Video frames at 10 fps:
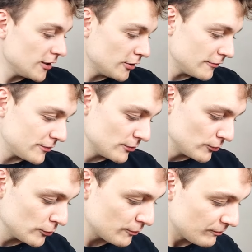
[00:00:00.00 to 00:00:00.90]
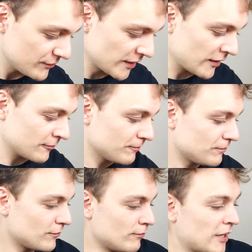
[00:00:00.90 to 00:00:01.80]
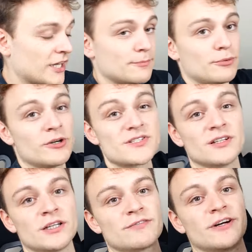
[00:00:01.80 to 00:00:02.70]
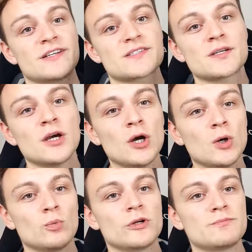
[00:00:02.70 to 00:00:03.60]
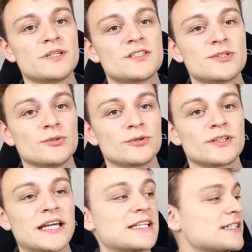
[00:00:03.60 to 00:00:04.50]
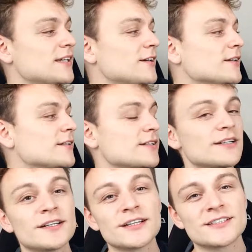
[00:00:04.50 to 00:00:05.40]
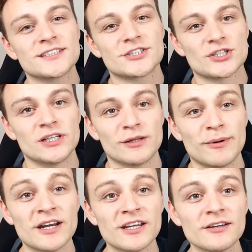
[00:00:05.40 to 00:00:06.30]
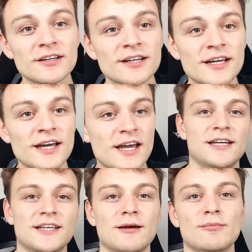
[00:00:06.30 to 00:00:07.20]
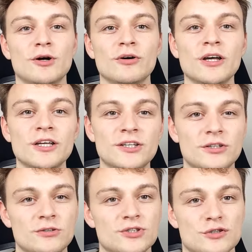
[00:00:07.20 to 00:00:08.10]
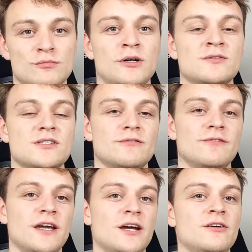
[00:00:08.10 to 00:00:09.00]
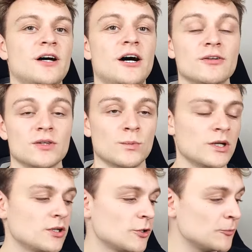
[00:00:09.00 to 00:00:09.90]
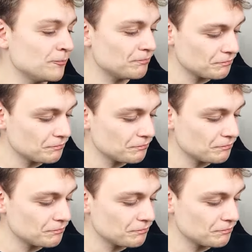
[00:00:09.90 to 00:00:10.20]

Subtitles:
of your room, then my personal advice would be to get such a little body. It can blow huge amounts of air out the window,